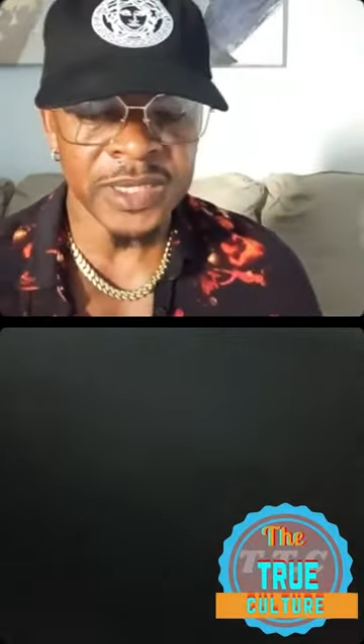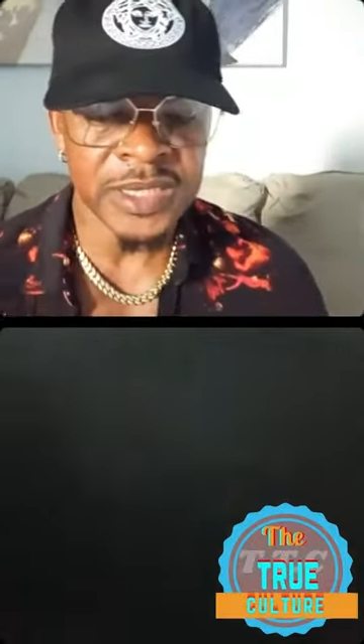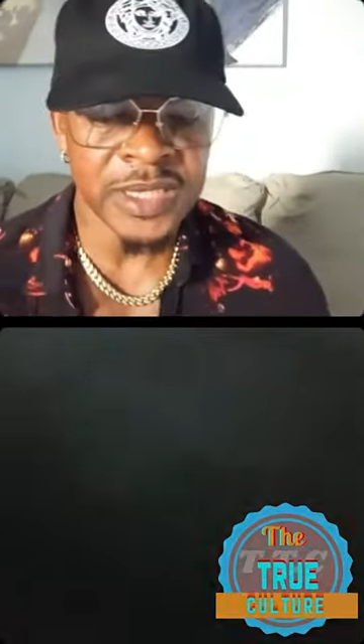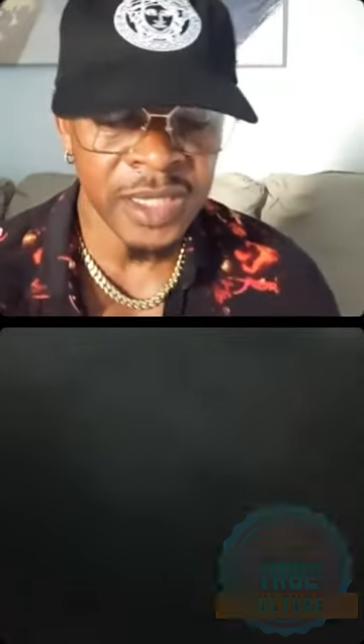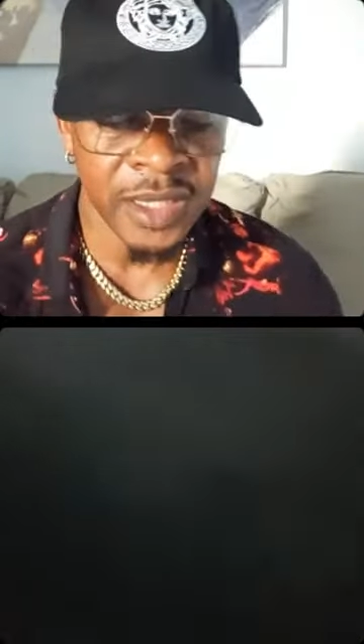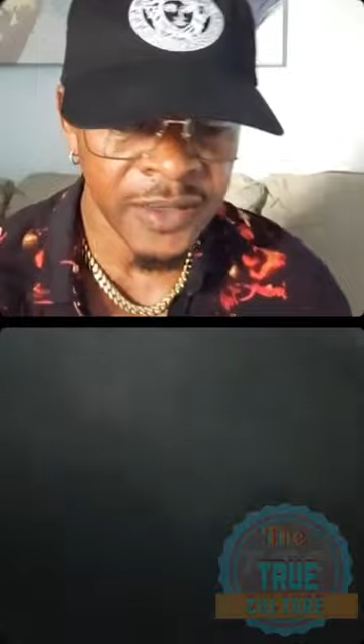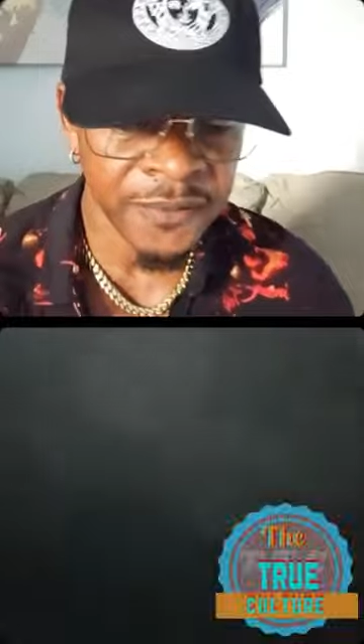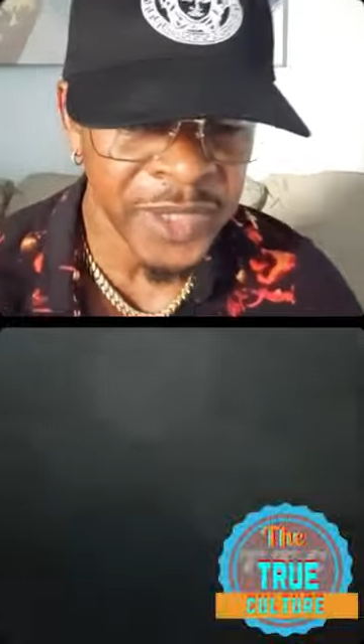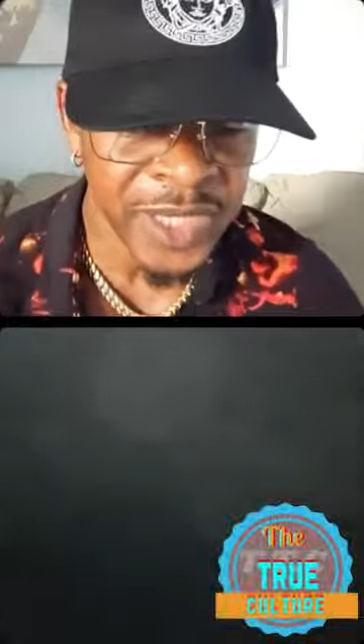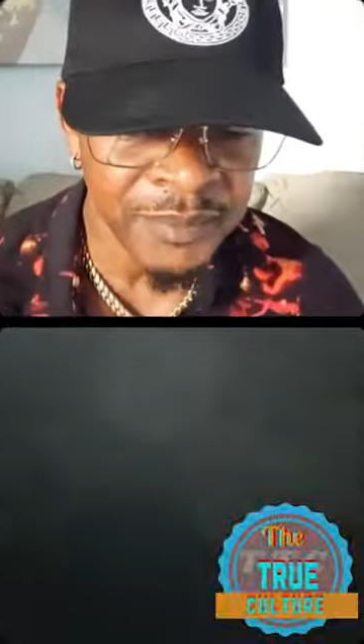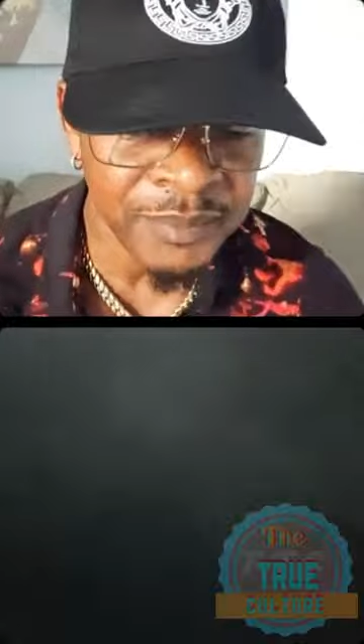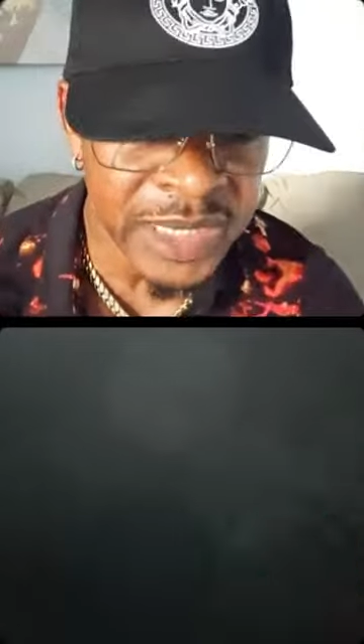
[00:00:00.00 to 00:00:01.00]
to say if you
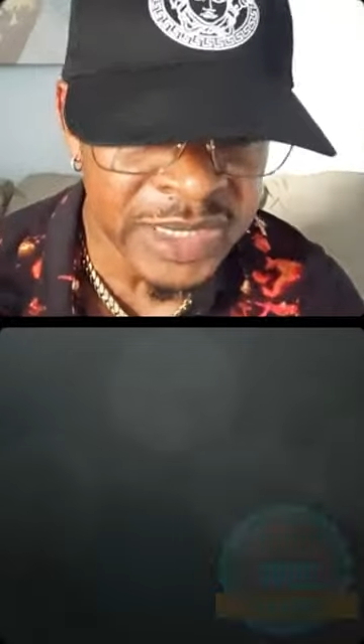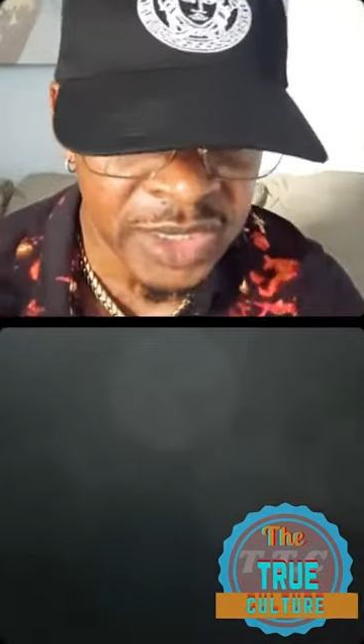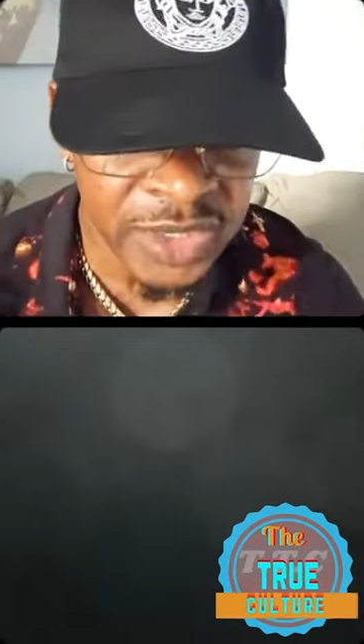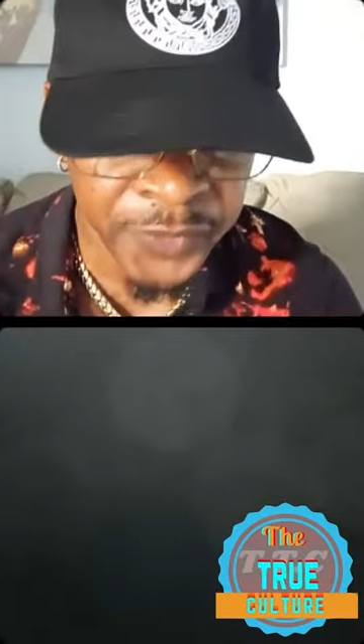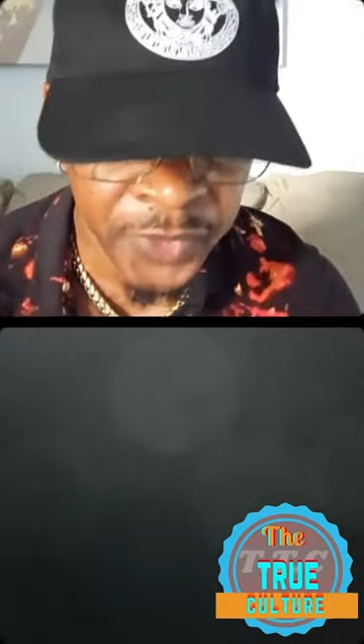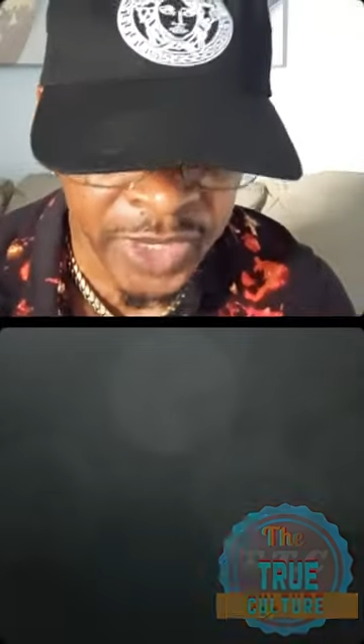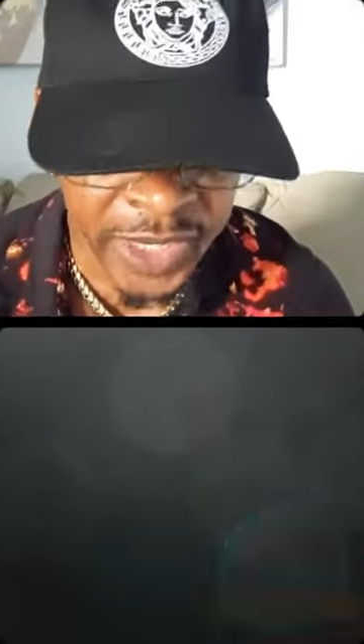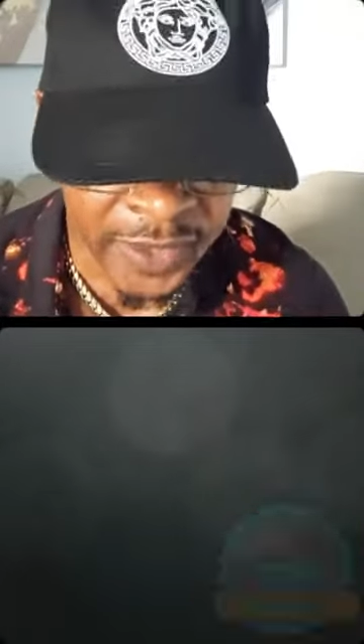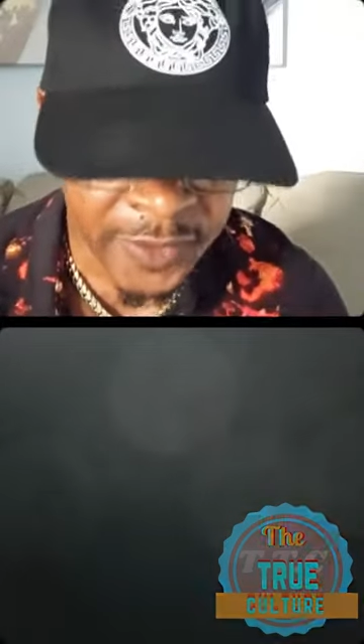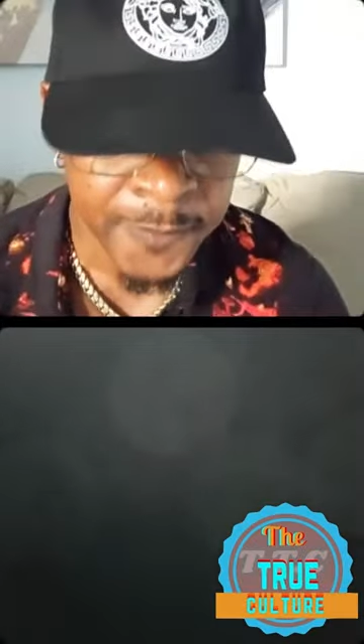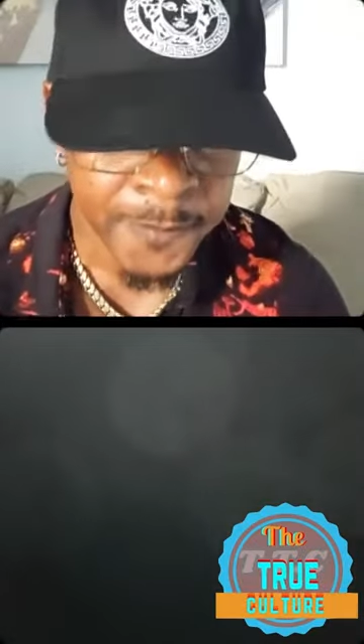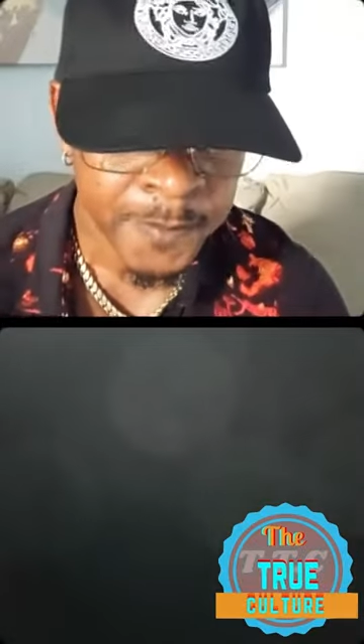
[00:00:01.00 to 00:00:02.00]
had a message for like,